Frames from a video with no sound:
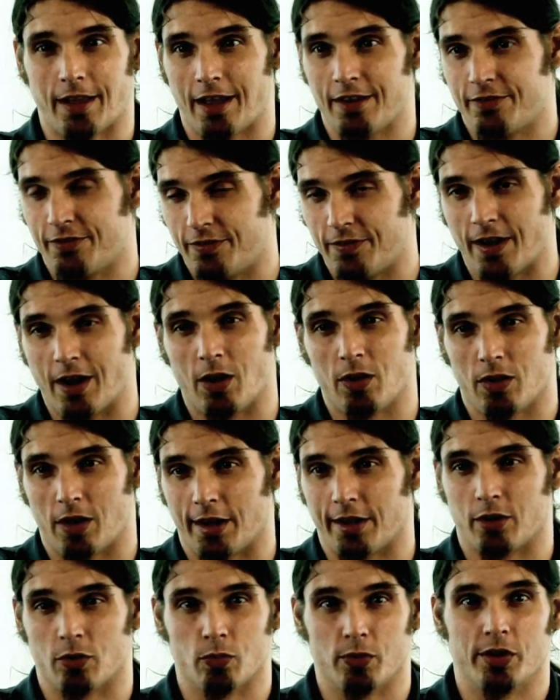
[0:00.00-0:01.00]
That felt
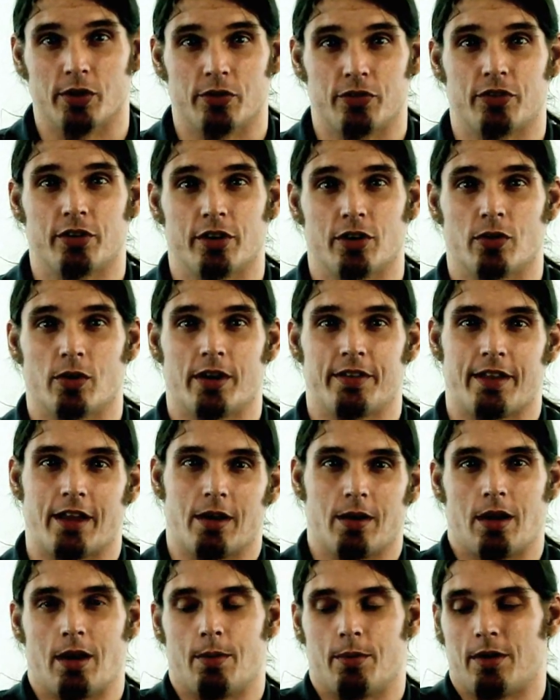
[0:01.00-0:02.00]
like a real cigarette.
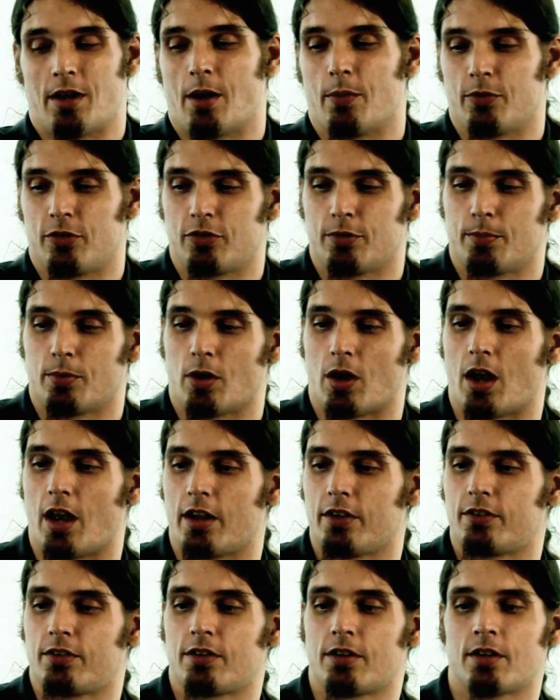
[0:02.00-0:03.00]
I was
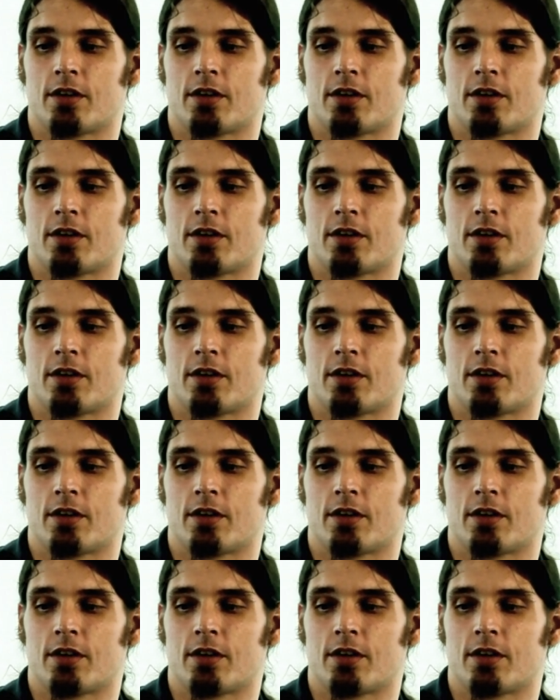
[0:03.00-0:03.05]
surprised.